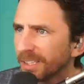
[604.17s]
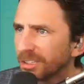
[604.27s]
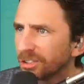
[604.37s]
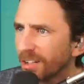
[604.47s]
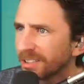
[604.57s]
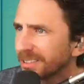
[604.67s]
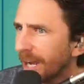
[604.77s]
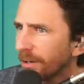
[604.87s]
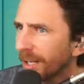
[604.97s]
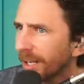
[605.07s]
can start to
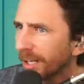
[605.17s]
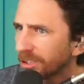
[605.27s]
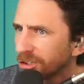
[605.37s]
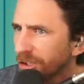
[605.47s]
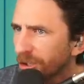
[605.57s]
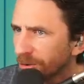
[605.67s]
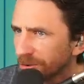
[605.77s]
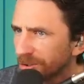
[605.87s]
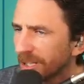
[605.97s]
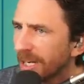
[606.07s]
sound like an
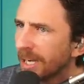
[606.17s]
excuse,